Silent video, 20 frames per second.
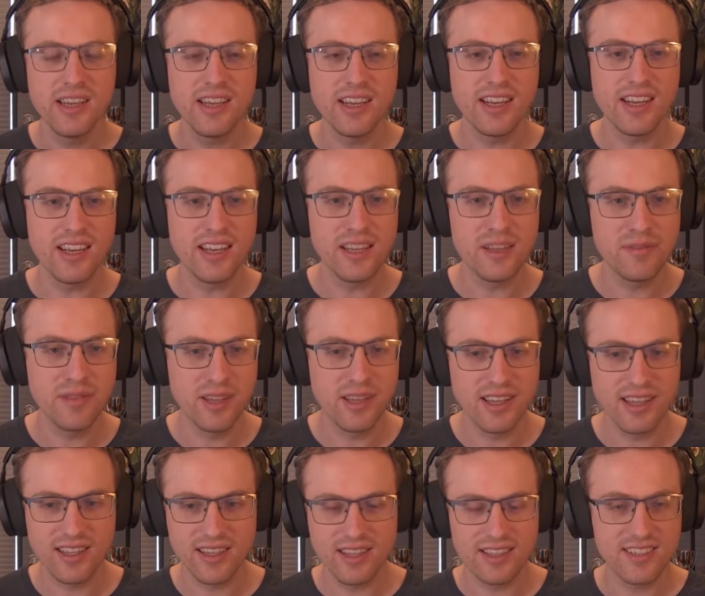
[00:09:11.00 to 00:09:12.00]
And then if you
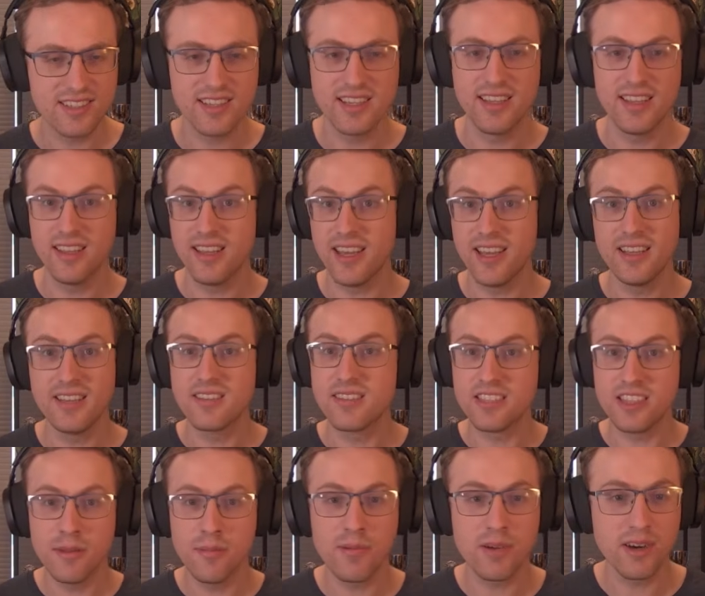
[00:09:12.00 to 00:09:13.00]
get, let's say, 8
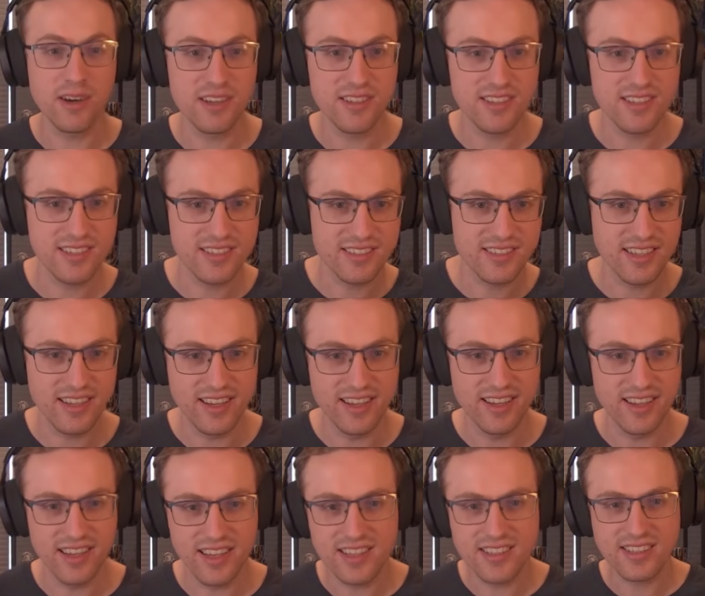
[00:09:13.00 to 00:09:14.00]
cheap cards, let's
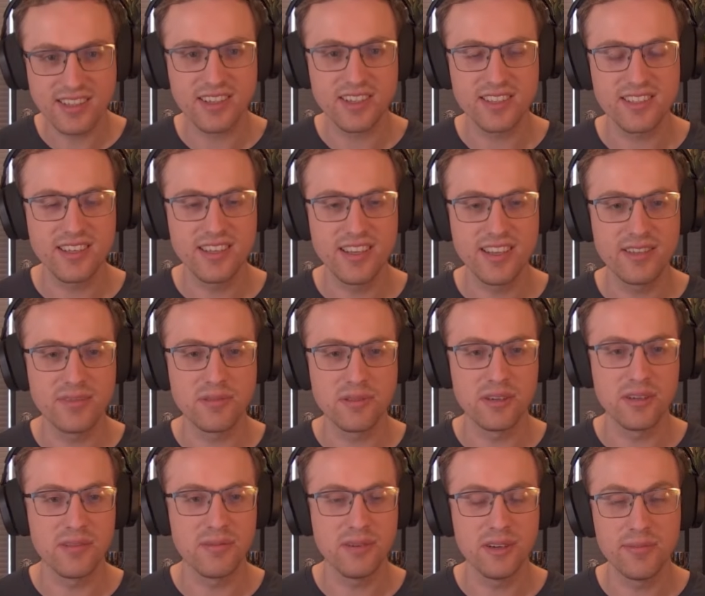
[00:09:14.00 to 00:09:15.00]
say 8 cards in hand
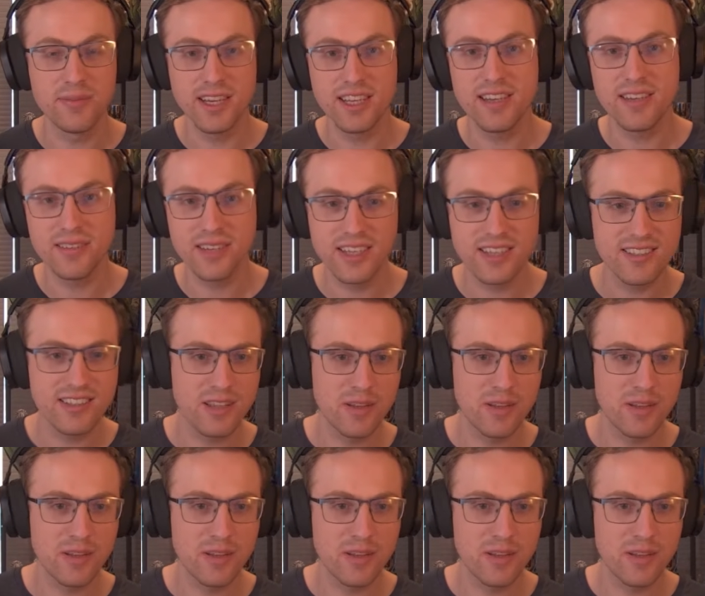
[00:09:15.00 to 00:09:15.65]
for 1 mana, right?